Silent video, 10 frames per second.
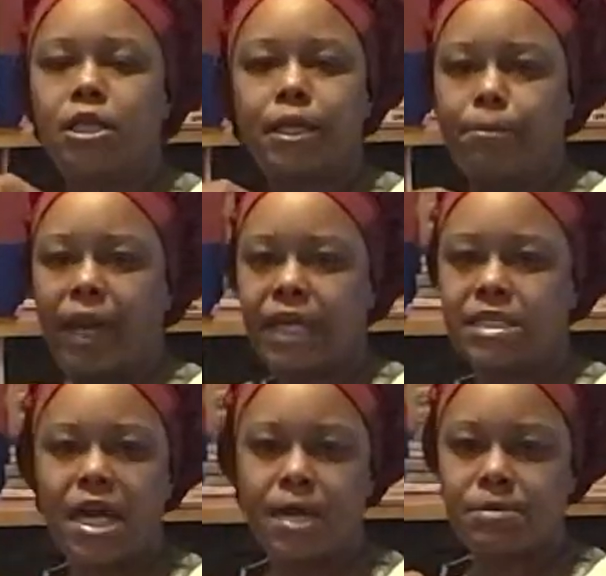and bad
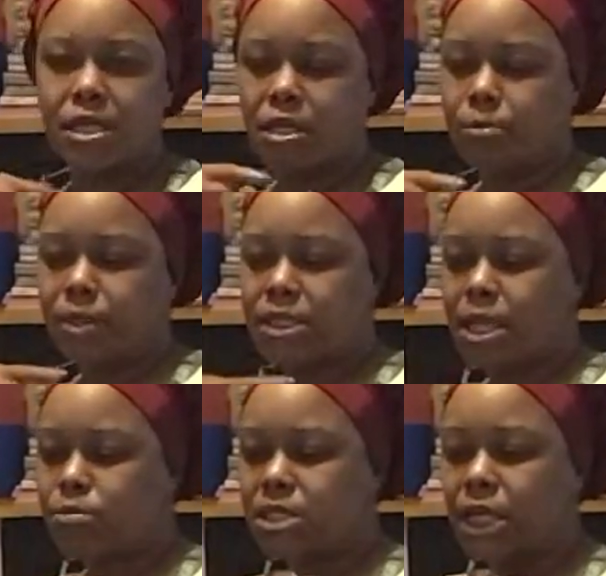time together because
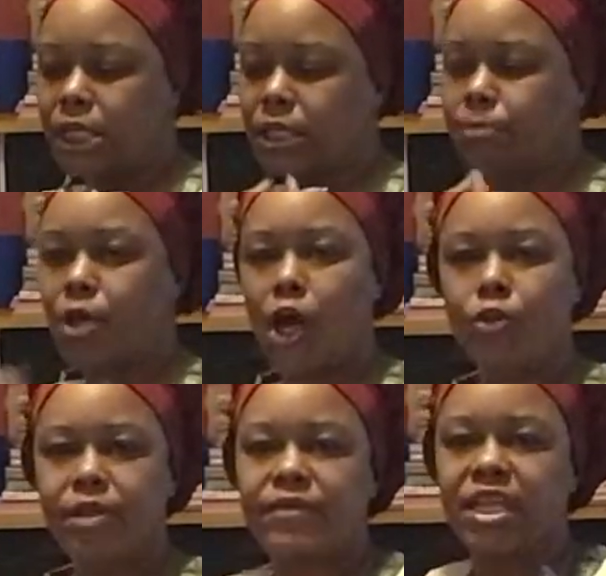I was telling them, y'all
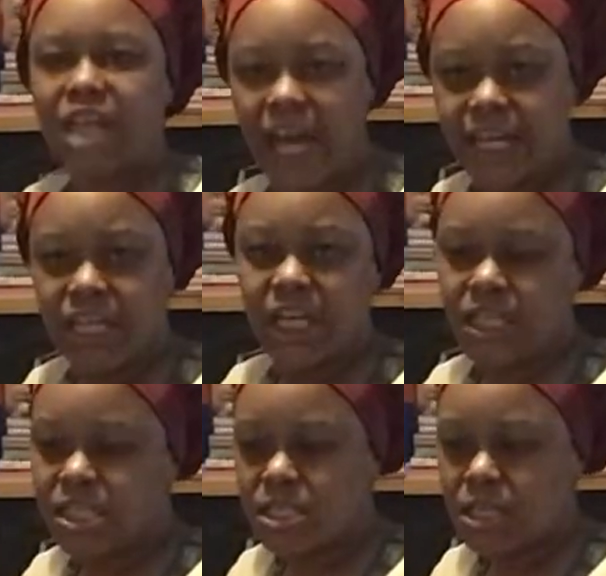don't even like
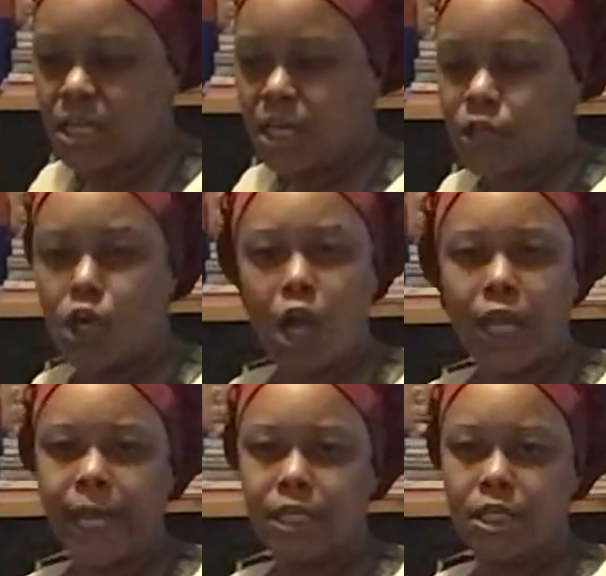lettuce, y'all
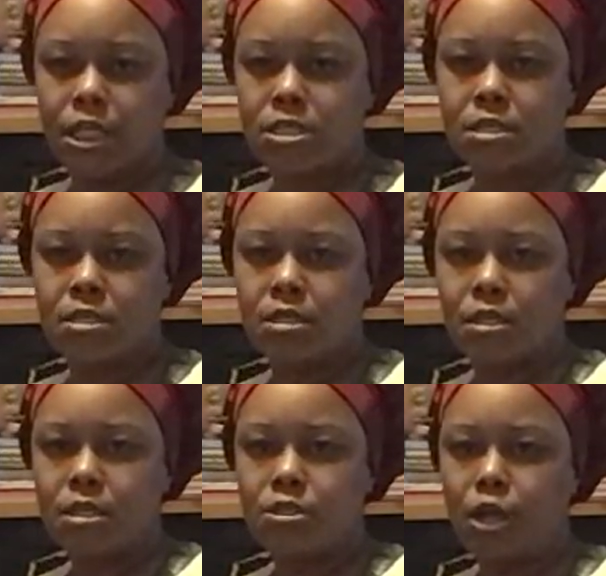like nuts,
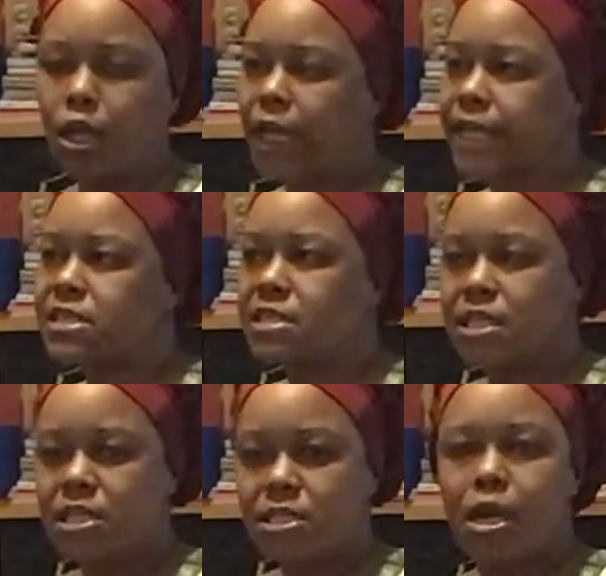y'all like
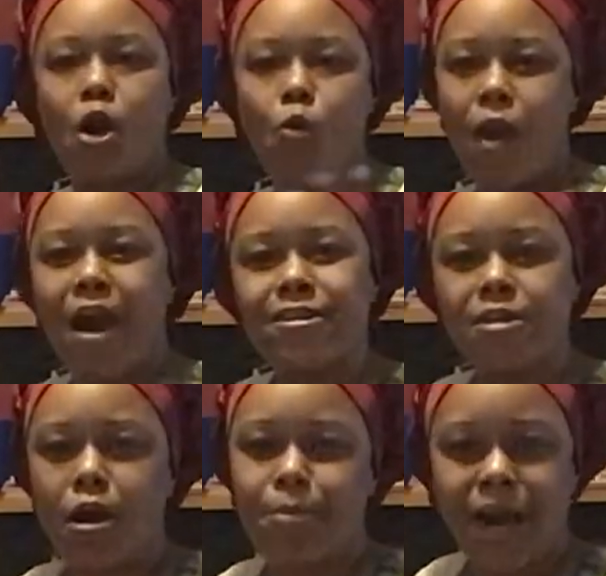seeds. Why are
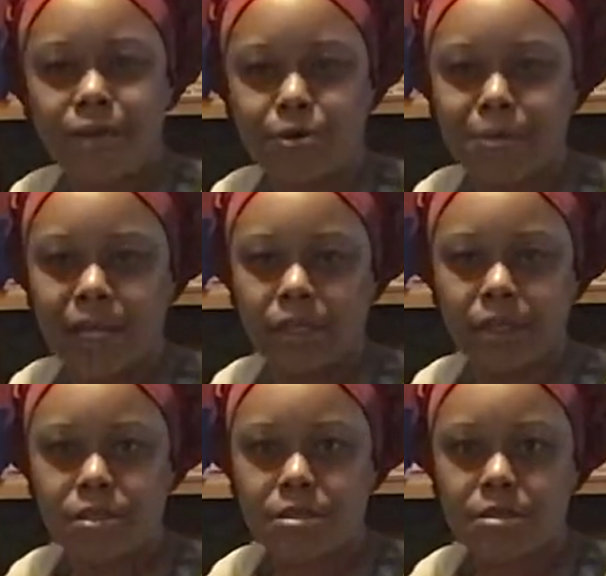y'all bothering my
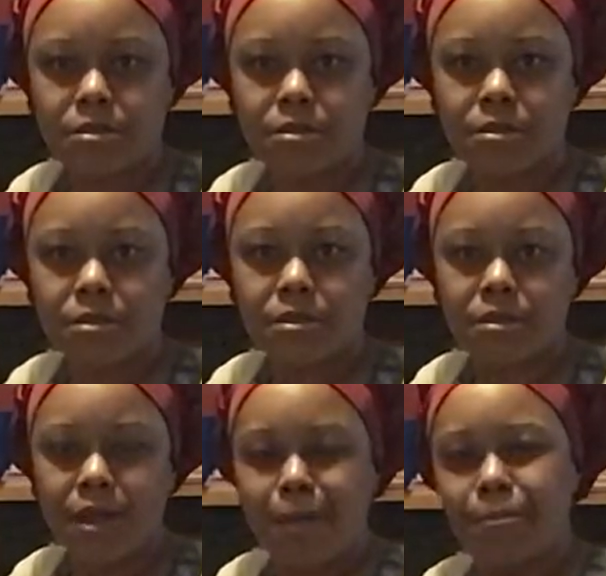lettuce?
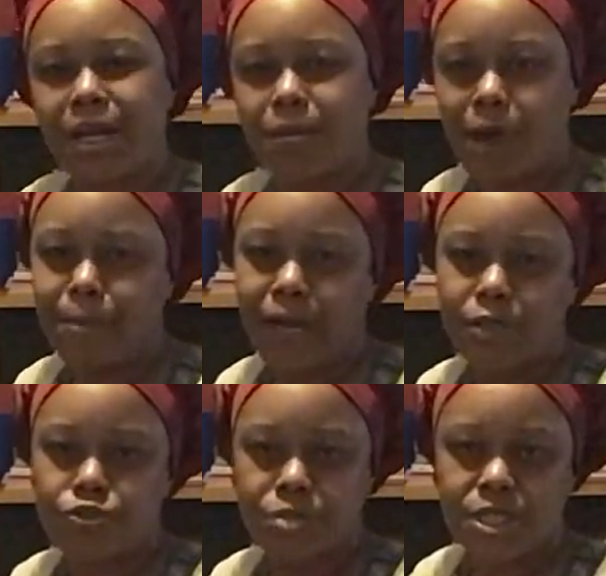But I'm right by the
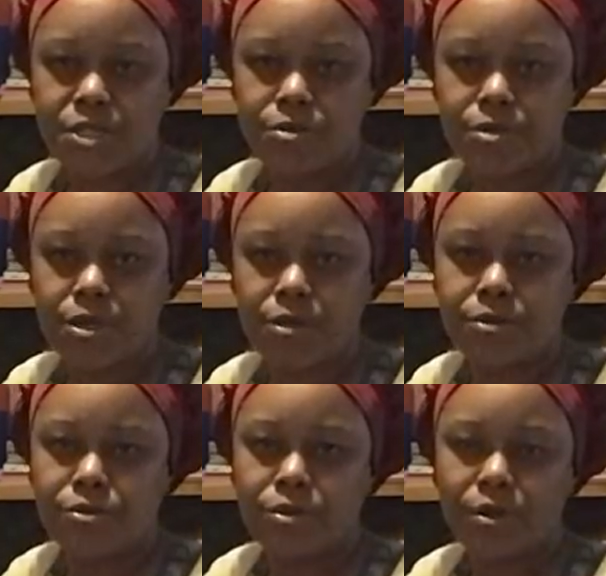tree too, so
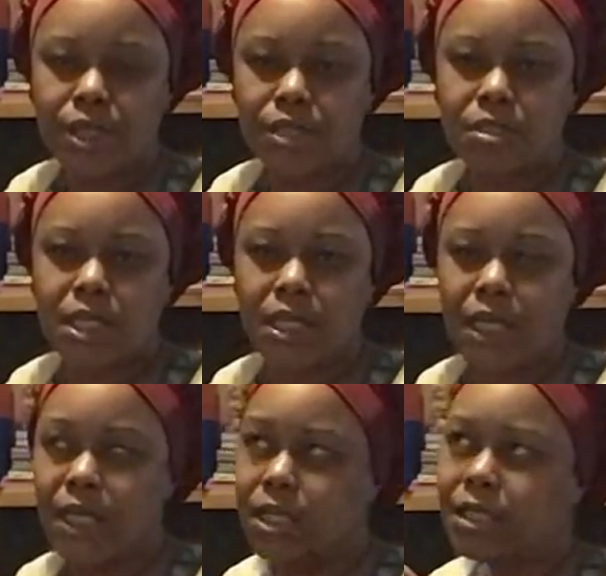you know they
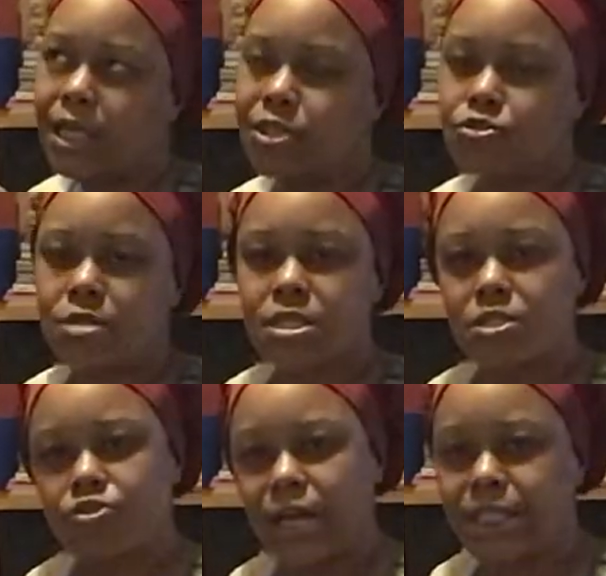getting their treats
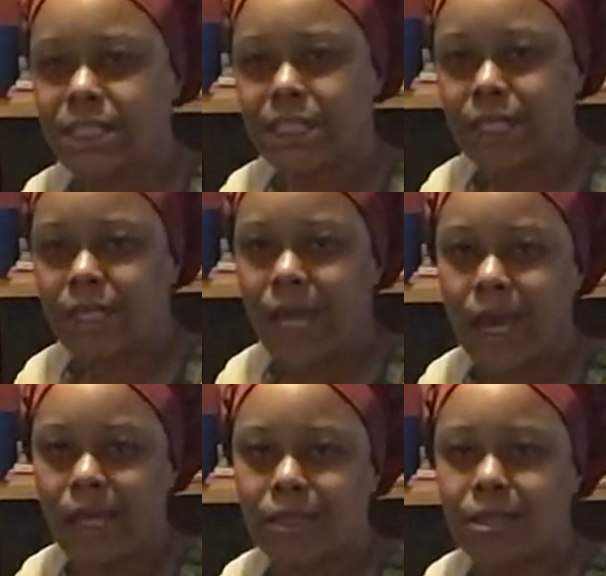and trying to dig and
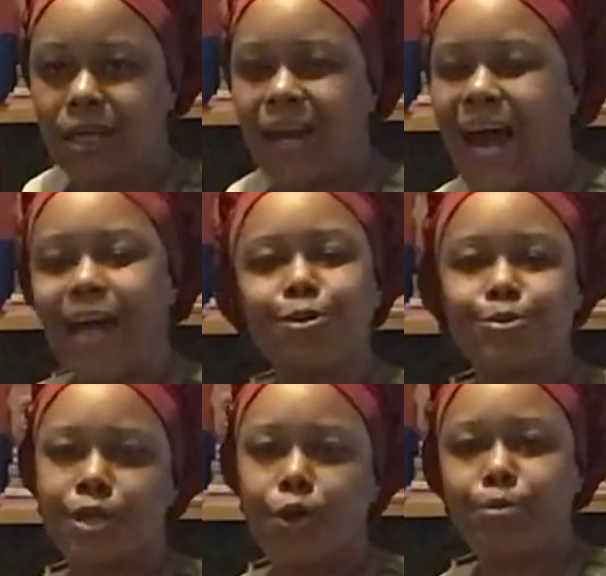had it. I
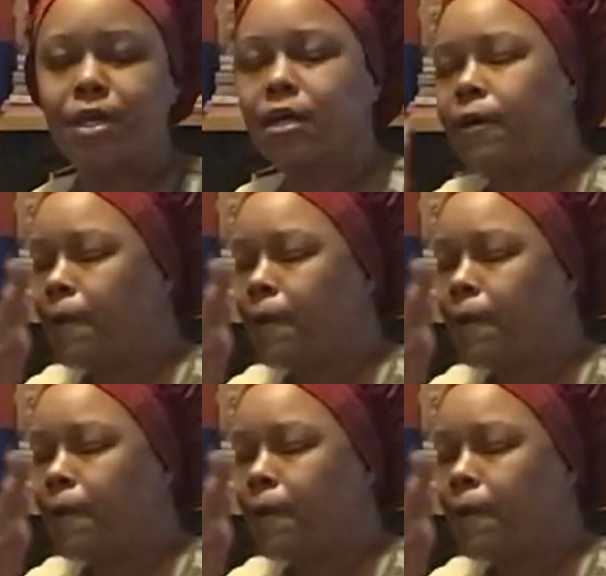don't know, but